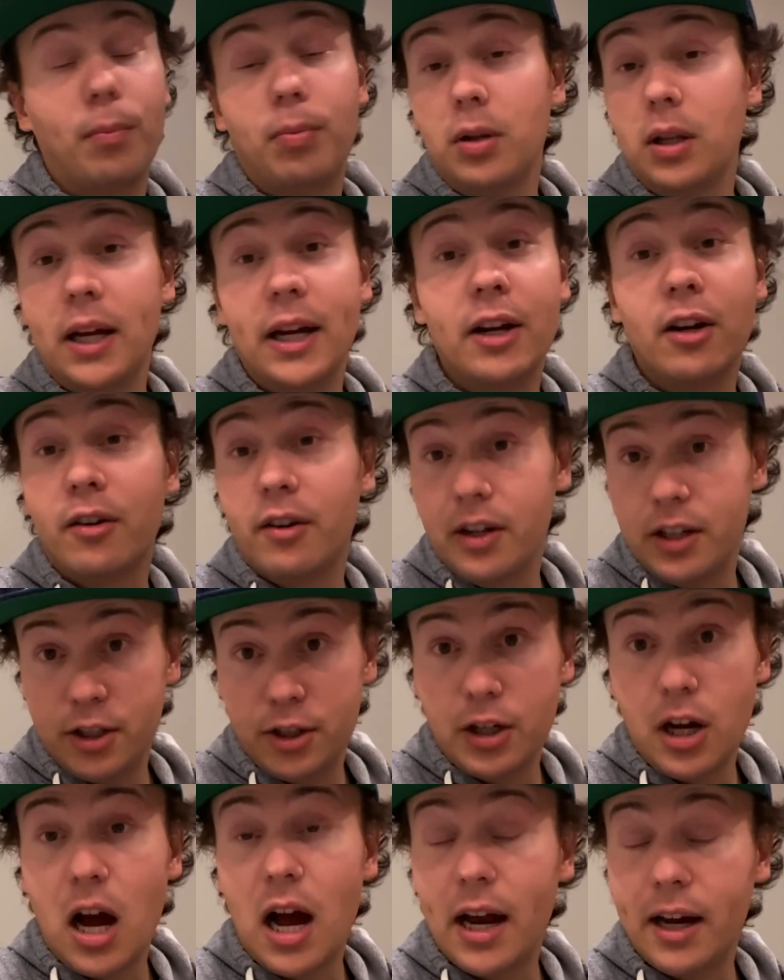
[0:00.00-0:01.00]

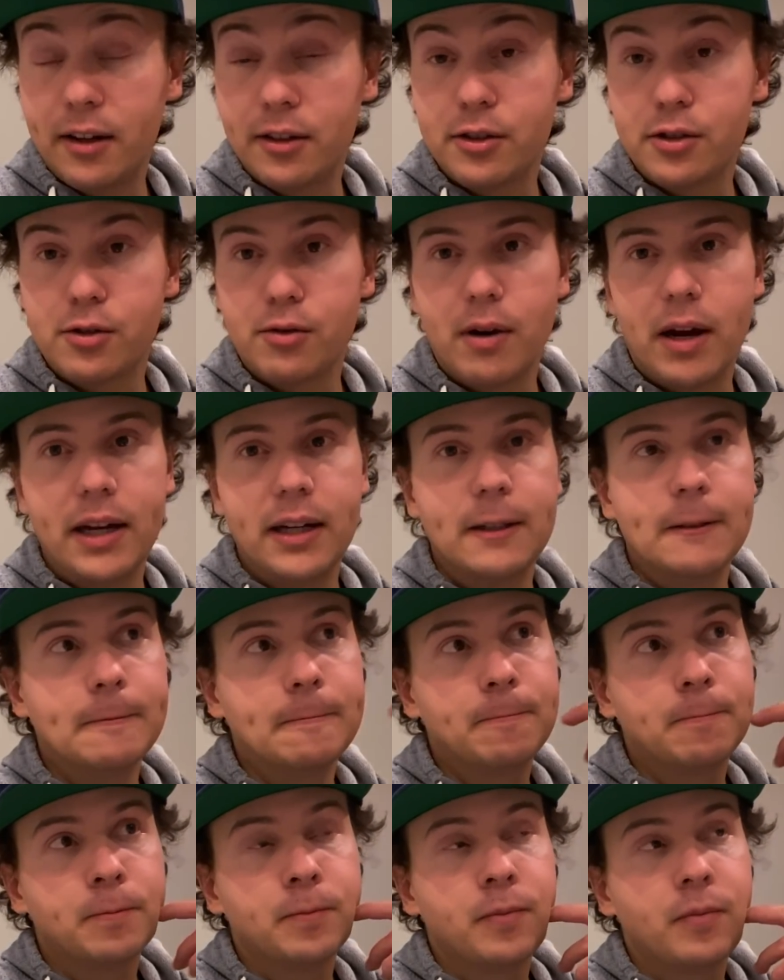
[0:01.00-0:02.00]
playerish irons, right?
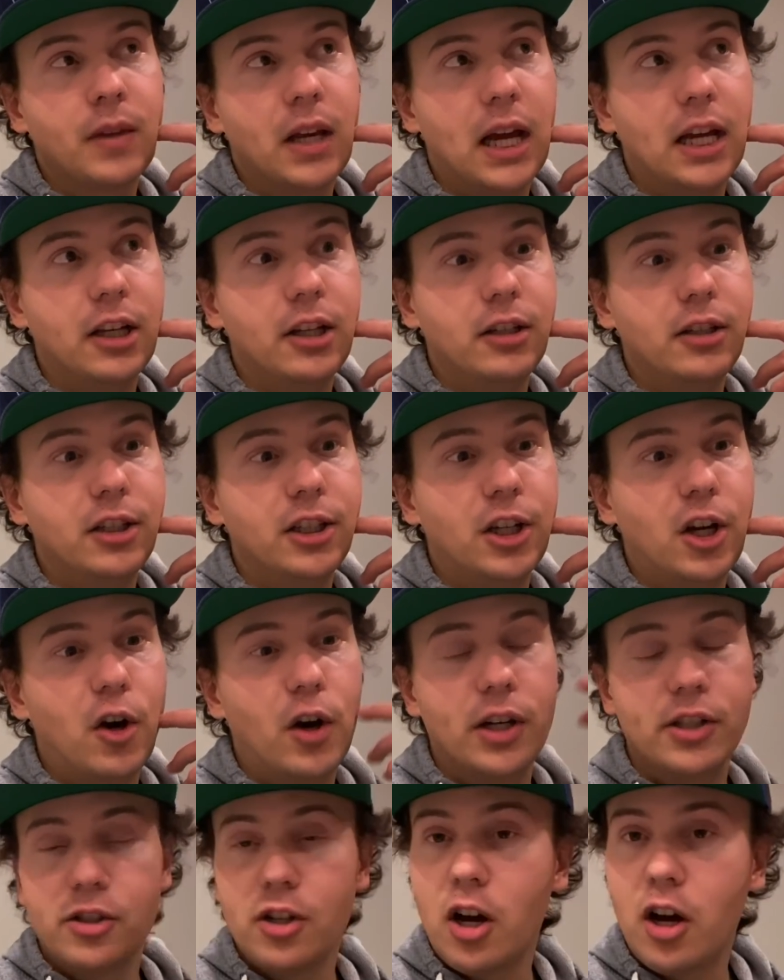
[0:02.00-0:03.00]
And you know,
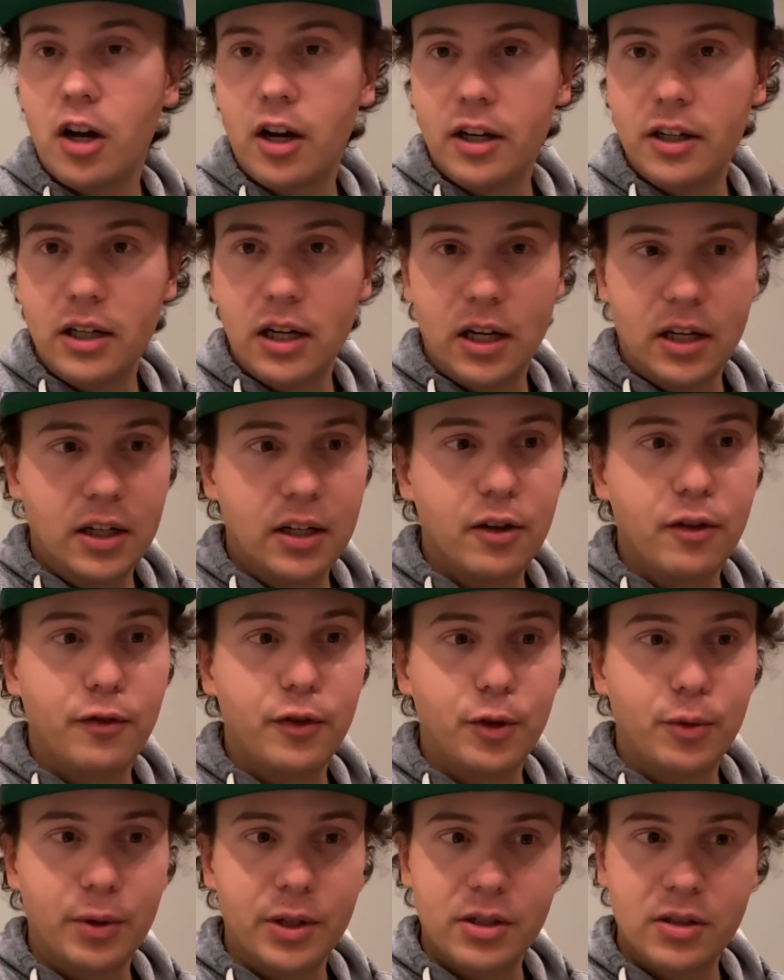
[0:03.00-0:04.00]
I saw an
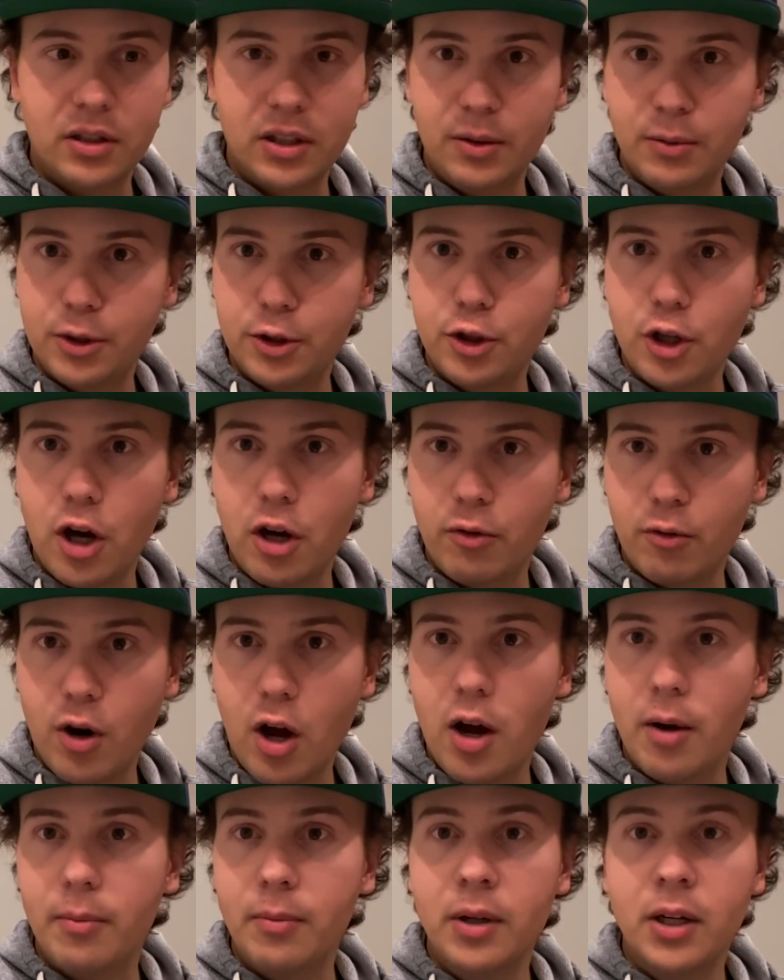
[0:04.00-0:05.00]
interview recently with Jon
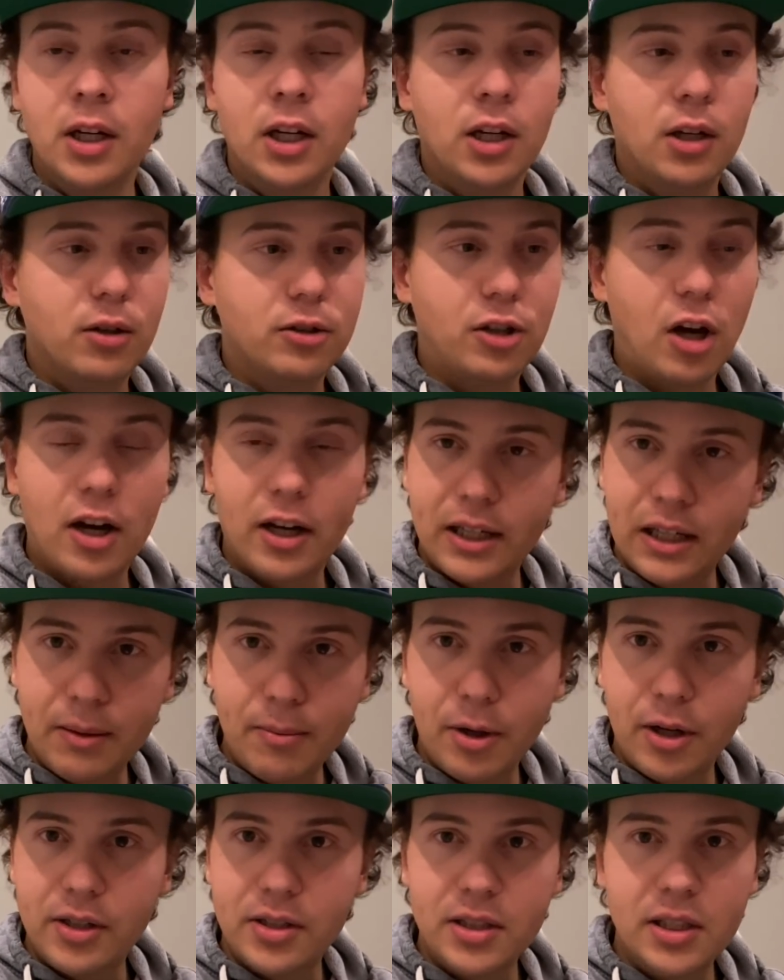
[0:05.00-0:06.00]
Rahm talking
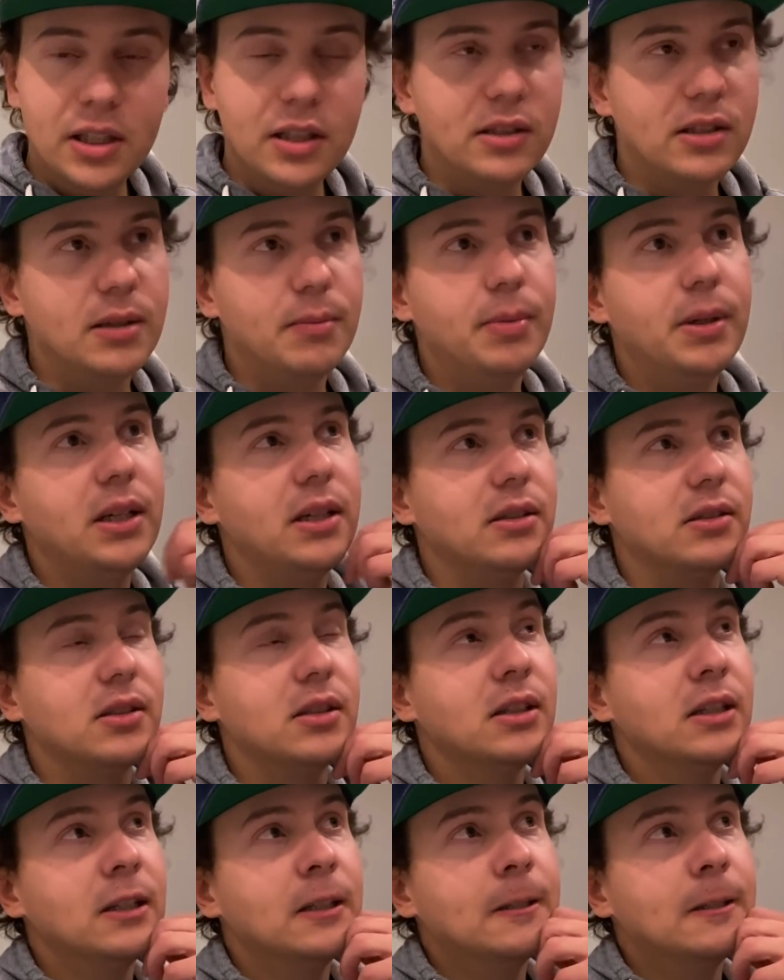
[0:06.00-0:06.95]
about his TCBs